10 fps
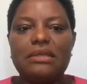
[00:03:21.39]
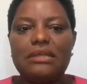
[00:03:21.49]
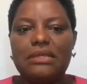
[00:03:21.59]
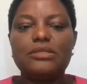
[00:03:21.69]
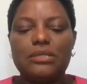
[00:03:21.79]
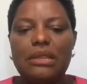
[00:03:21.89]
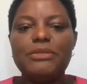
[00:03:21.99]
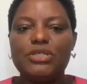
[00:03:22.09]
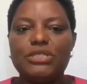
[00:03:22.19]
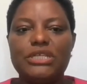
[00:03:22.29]
Let
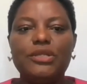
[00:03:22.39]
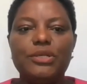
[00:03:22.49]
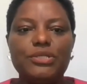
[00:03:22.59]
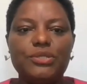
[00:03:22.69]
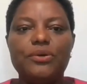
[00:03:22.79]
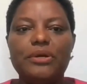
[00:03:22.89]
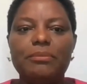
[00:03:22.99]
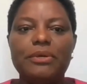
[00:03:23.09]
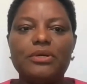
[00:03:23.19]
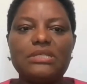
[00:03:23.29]
me just tell you the story
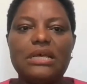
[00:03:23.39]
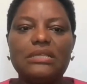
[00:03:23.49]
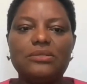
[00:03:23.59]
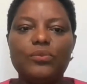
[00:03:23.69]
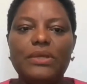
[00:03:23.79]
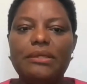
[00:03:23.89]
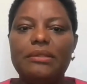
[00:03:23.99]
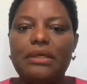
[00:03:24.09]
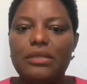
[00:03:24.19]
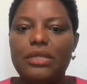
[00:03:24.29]
because that
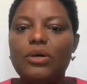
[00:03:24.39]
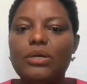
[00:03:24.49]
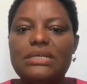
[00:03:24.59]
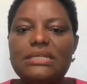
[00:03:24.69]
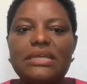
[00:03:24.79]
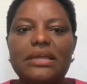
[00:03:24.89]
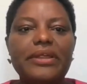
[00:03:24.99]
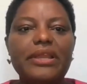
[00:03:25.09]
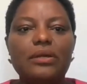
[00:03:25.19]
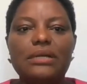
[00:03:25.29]
way the audience can
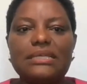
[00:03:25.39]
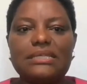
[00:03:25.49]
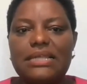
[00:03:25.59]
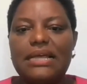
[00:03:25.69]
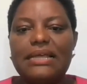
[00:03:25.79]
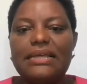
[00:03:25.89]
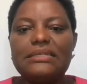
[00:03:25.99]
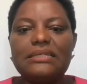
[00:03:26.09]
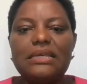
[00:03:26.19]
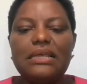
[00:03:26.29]
really
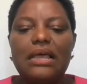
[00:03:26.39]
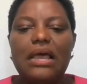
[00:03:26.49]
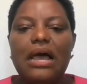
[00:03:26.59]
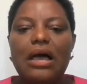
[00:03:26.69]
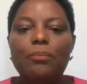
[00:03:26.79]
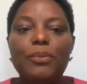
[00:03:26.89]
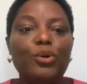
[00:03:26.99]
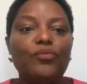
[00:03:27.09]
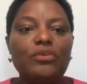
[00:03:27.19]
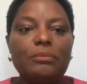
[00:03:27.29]
understand how big
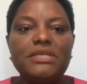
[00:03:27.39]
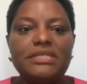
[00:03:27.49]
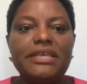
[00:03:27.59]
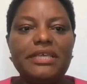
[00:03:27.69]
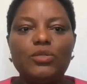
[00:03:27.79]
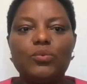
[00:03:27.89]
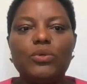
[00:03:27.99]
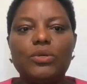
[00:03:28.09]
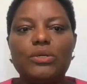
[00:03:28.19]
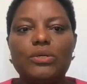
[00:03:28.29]
of a mistake it
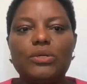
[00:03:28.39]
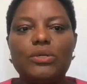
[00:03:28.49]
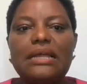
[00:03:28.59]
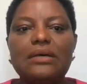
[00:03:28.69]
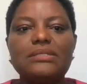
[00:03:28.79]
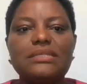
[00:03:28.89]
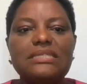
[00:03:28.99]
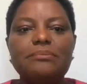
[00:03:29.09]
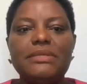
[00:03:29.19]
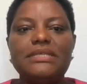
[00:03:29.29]
was and how
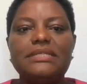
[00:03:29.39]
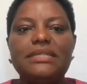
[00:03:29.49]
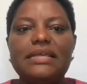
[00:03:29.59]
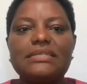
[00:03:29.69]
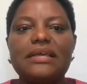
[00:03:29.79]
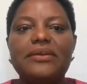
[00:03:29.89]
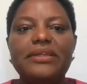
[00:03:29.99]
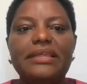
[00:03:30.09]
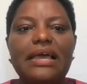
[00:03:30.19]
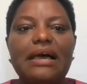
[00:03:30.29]
certain mistakes can
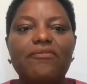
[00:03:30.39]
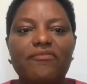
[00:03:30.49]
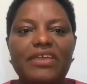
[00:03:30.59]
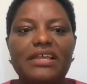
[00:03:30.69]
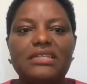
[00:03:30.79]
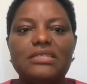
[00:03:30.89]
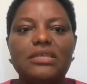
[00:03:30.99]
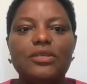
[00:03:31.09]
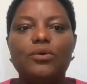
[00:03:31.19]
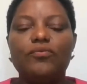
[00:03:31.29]
really affect
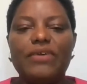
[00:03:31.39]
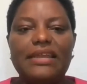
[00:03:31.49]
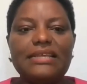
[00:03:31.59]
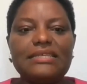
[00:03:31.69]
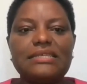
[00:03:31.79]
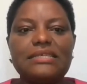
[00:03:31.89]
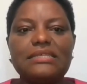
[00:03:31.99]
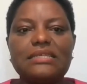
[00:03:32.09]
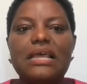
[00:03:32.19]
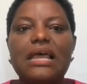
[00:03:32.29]
your
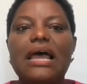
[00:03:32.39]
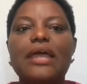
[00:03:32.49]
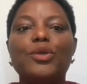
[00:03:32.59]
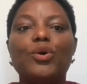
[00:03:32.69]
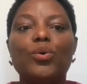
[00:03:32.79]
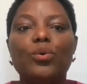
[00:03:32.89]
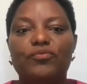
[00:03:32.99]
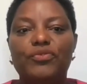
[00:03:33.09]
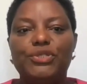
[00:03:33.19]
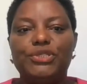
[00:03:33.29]
finances and your whole
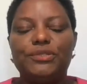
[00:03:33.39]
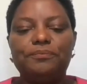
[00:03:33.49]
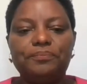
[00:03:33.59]
future.